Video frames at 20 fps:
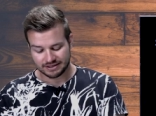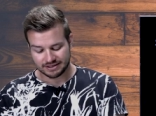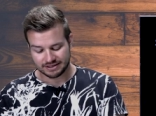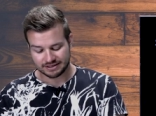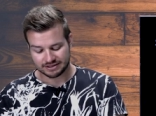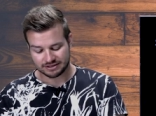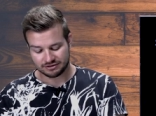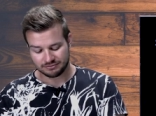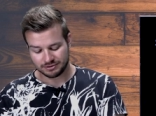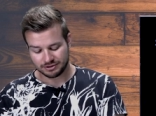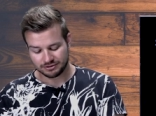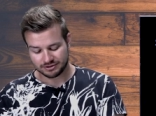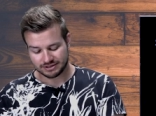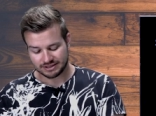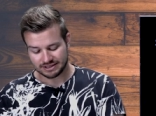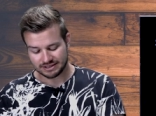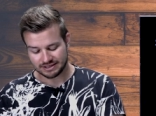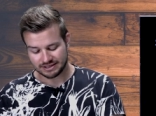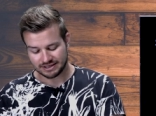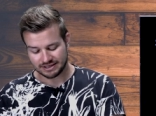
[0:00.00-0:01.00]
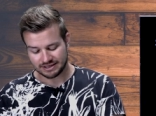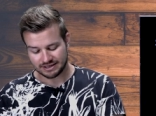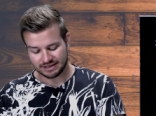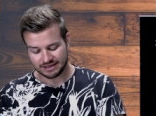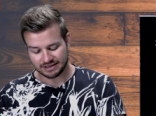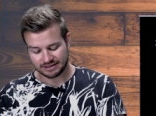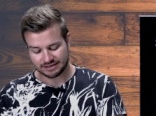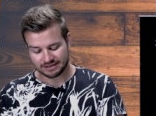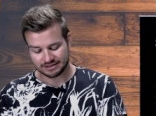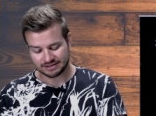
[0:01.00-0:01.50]
distribute
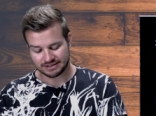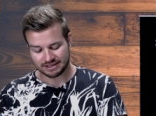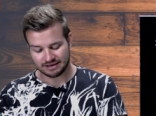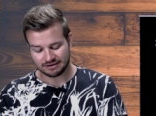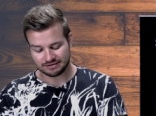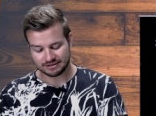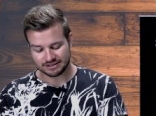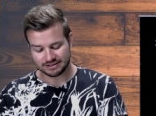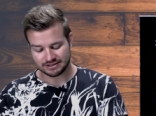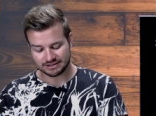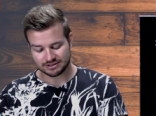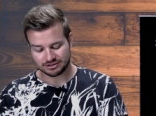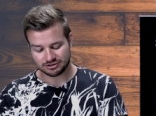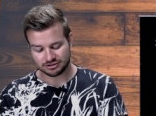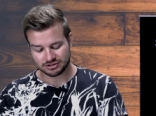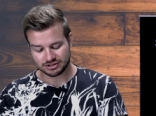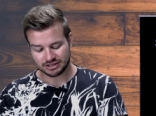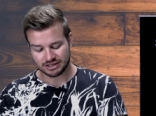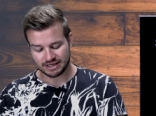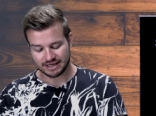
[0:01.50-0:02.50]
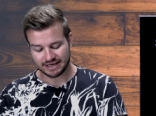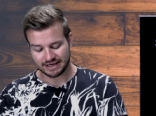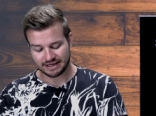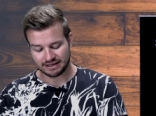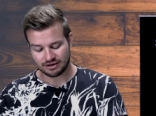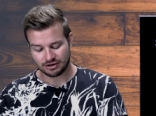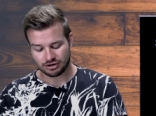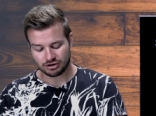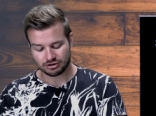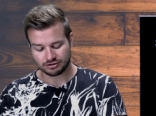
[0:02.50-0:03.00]
the, uh, the sound in a certain
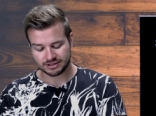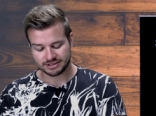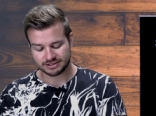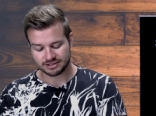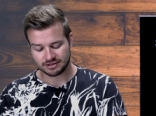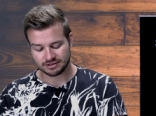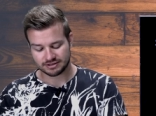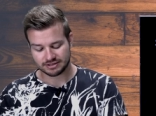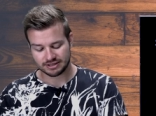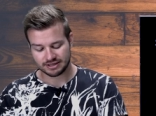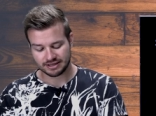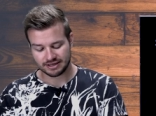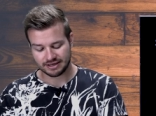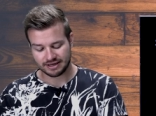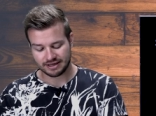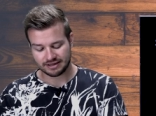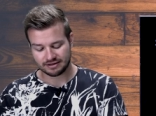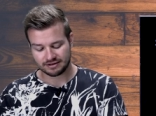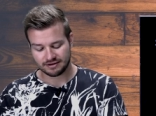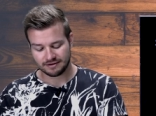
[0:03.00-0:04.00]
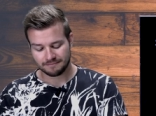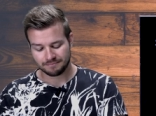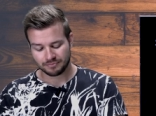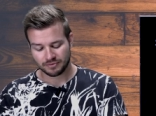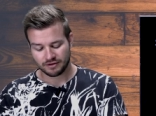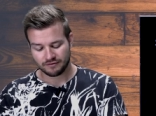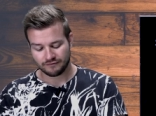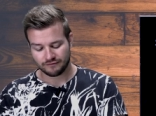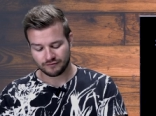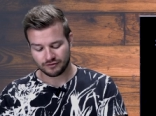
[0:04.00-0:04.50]
angle horizontally and
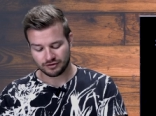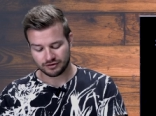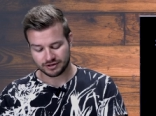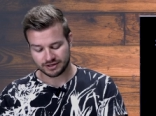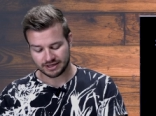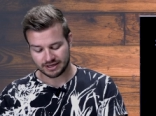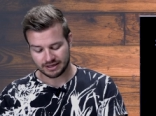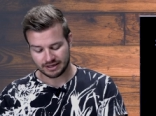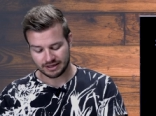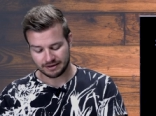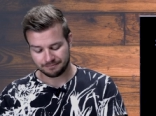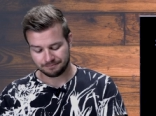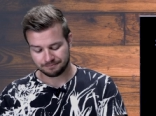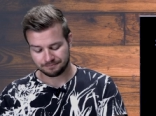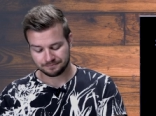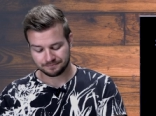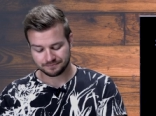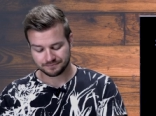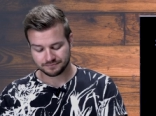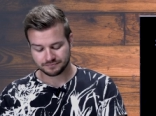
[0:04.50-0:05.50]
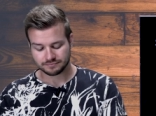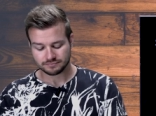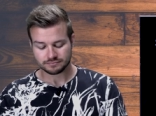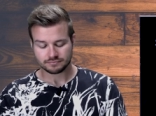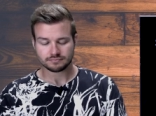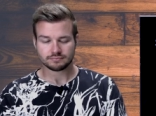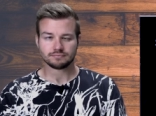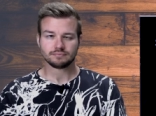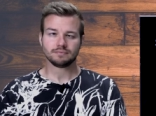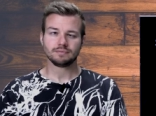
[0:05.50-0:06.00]
vertically.
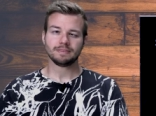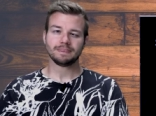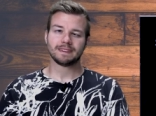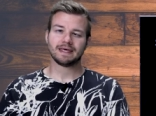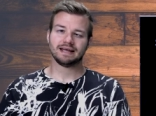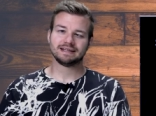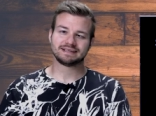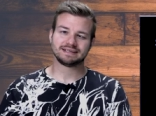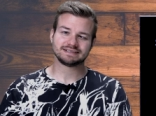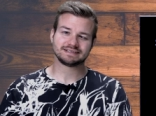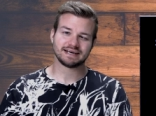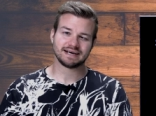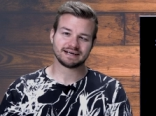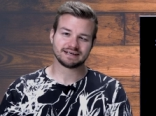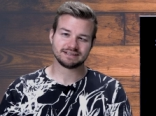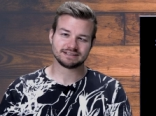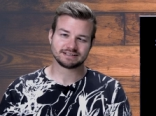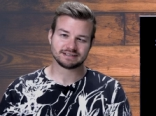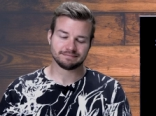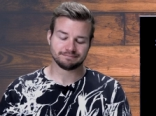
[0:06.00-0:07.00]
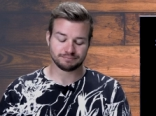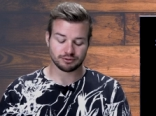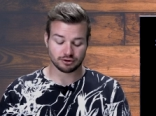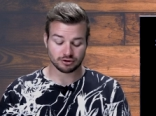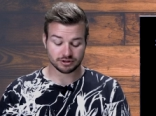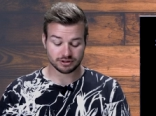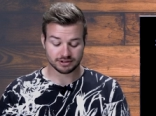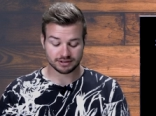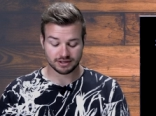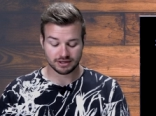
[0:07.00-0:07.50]
And this angle is
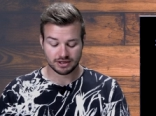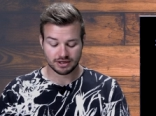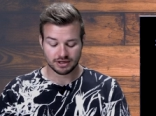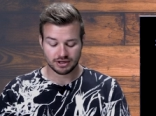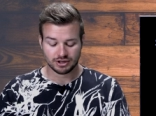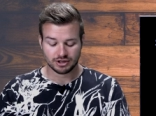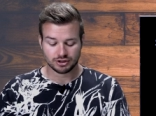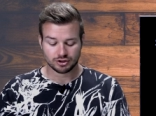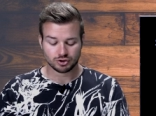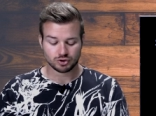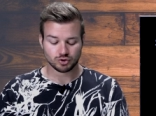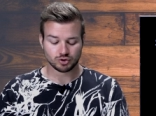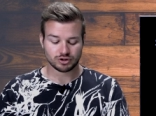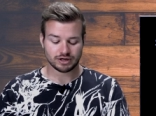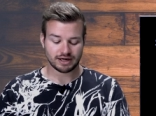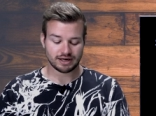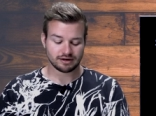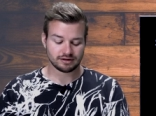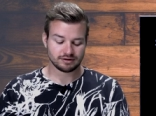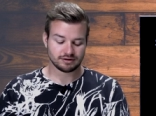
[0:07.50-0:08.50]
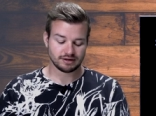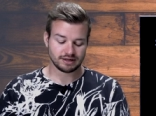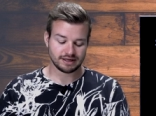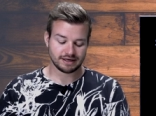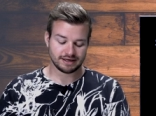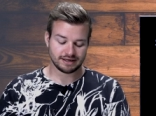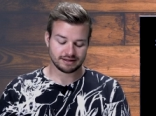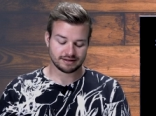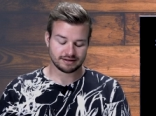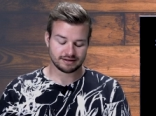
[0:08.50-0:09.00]
important to
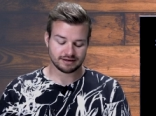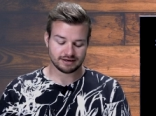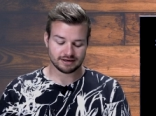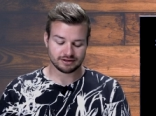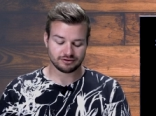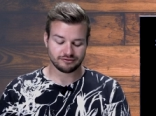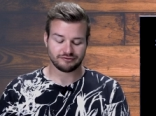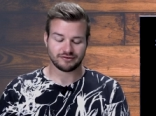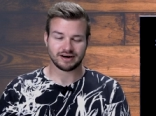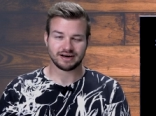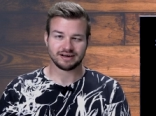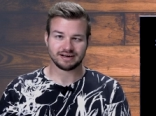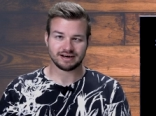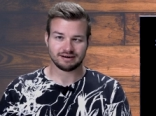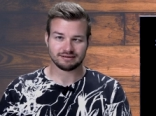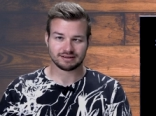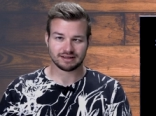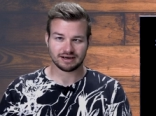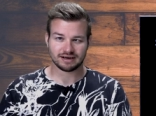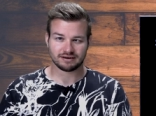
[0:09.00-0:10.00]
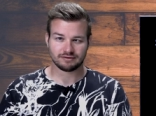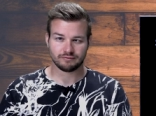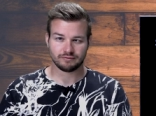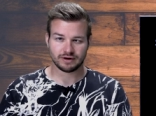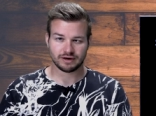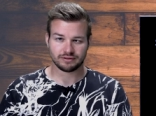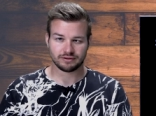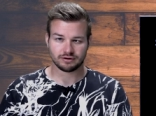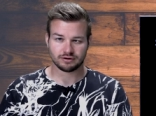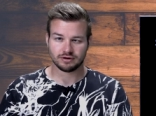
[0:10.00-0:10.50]
calculate uh, to find out like
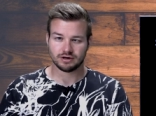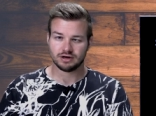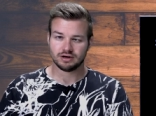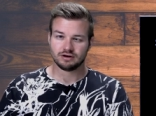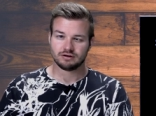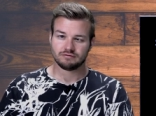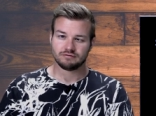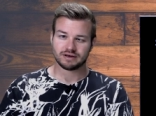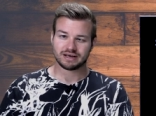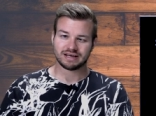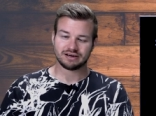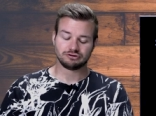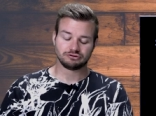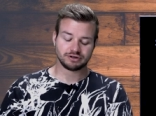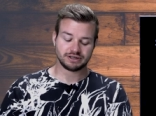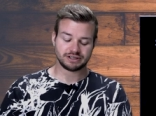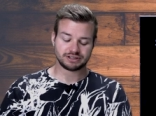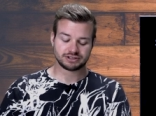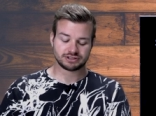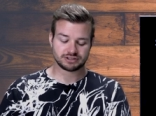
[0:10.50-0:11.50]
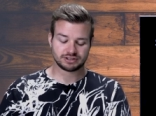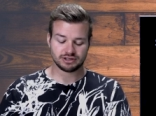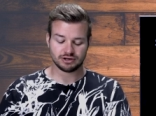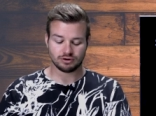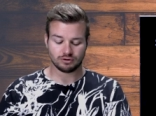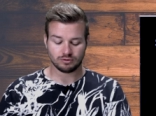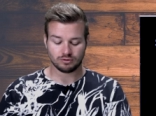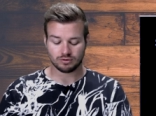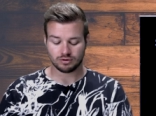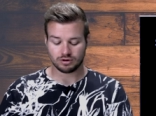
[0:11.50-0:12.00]
whether we can reach the
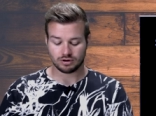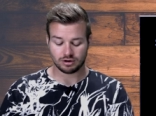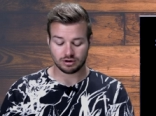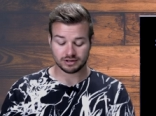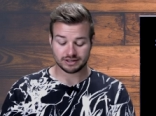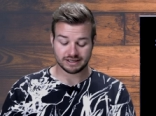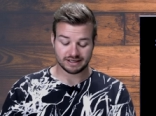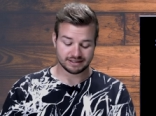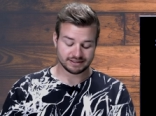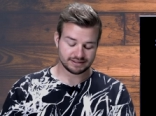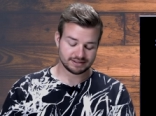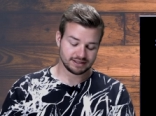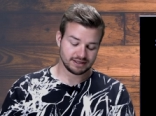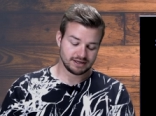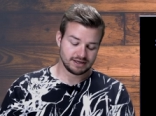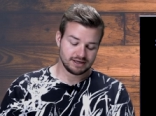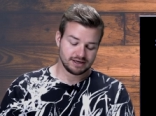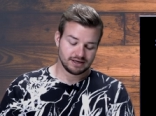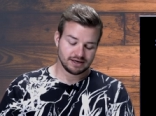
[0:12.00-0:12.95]
whole audience